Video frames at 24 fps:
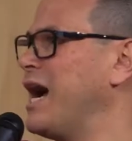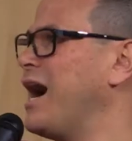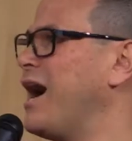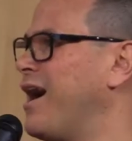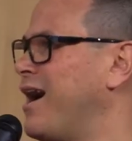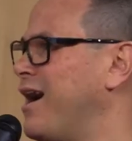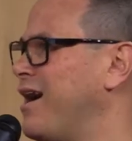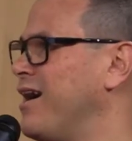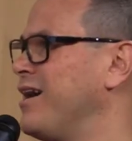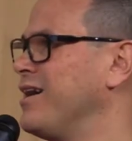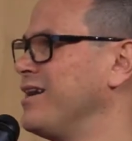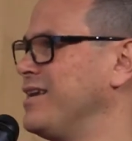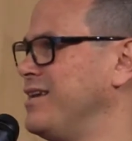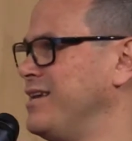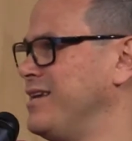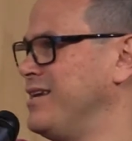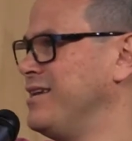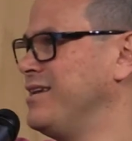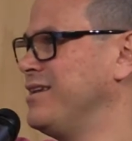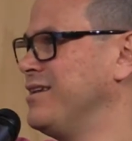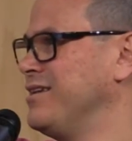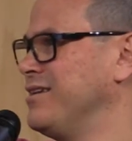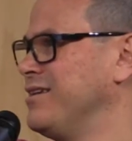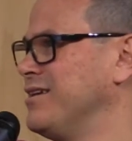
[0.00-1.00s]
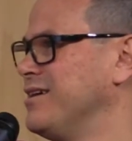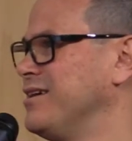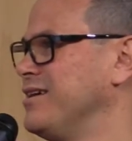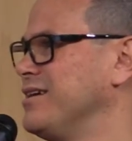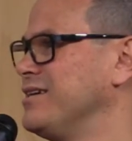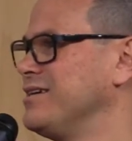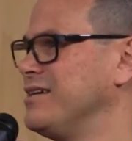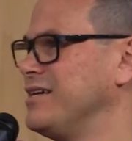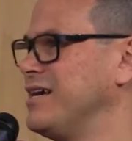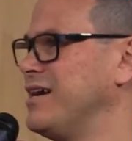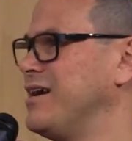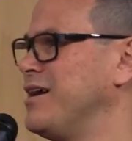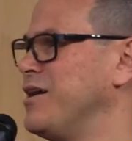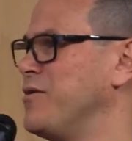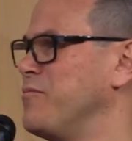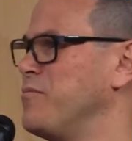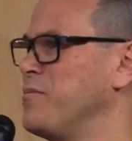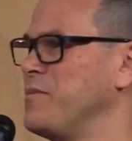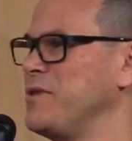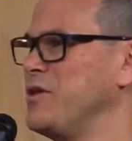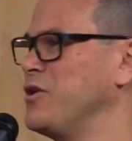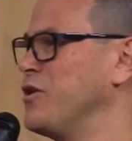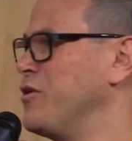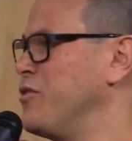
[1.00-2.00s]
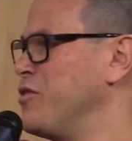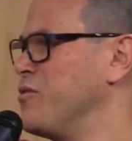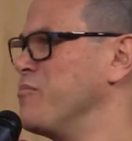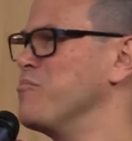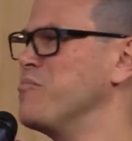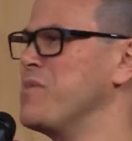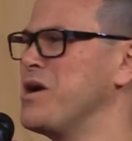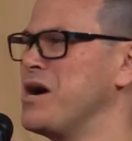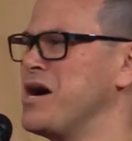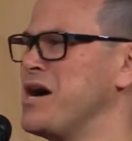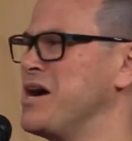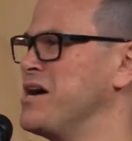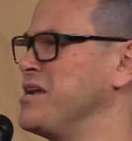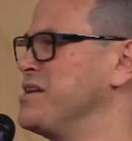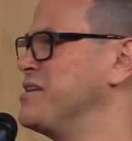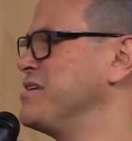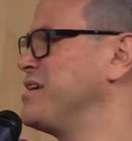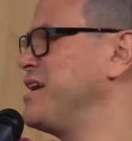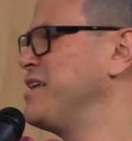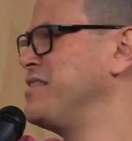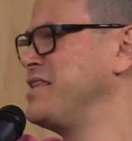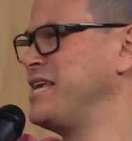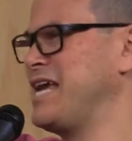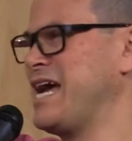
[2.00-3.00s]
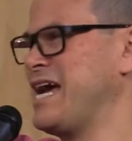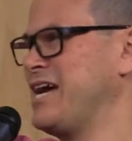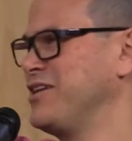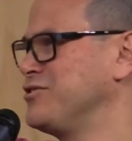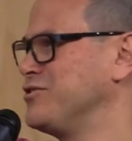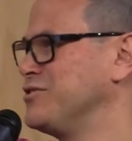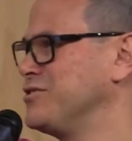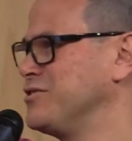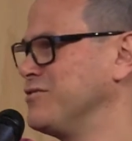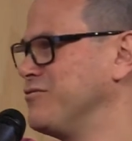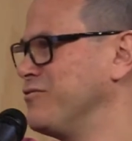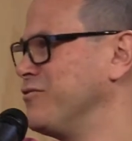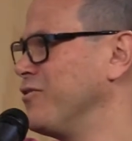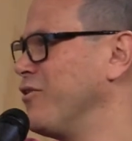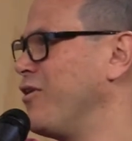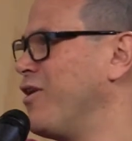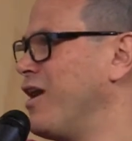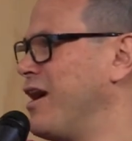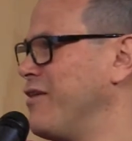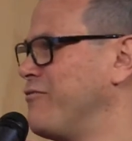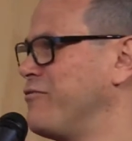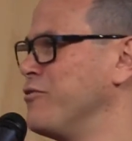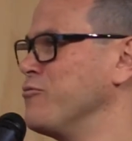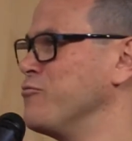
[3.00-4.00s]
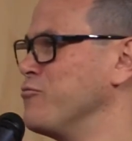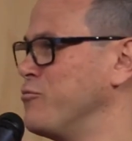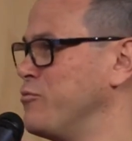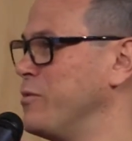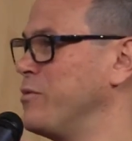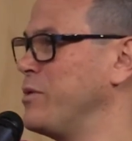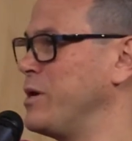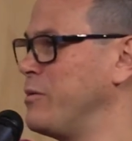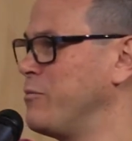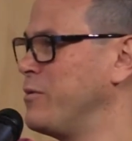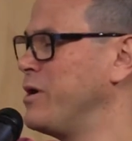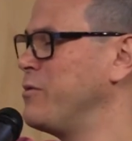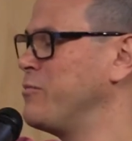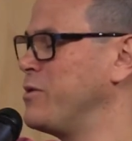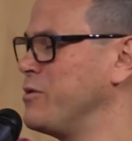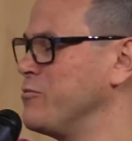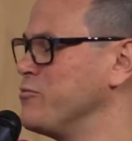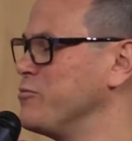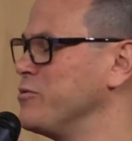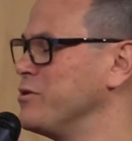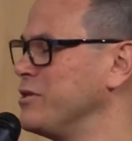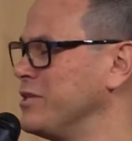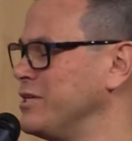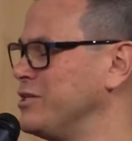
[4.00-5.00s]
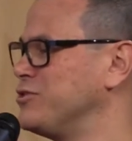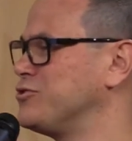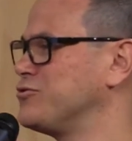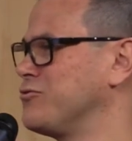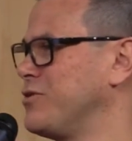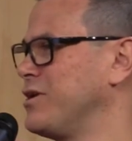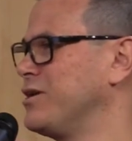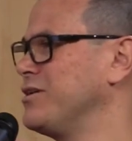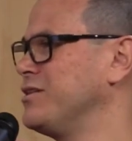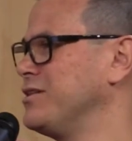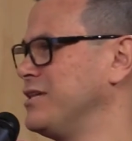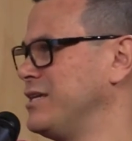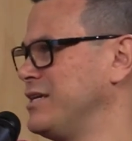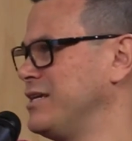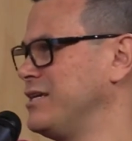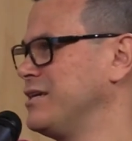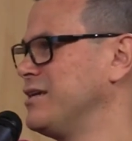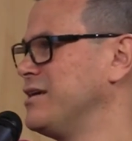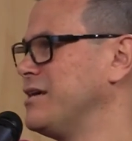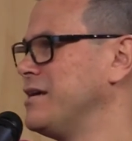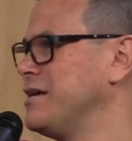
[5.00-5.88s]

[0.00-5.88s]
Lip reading: are in the mud and the ashes of life, and when we're really struggling.